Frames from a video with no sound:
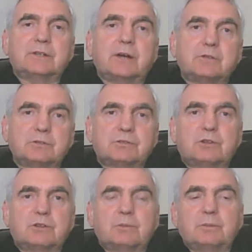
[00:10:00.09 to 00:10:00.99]
And now she
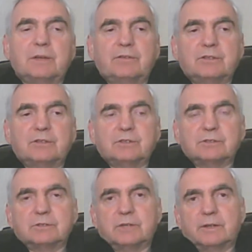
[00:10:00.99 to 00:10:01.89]
was stopping me having the
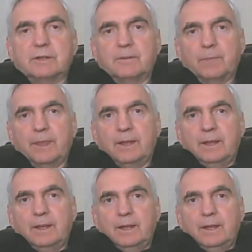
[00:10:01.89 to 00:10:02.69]
children. Right?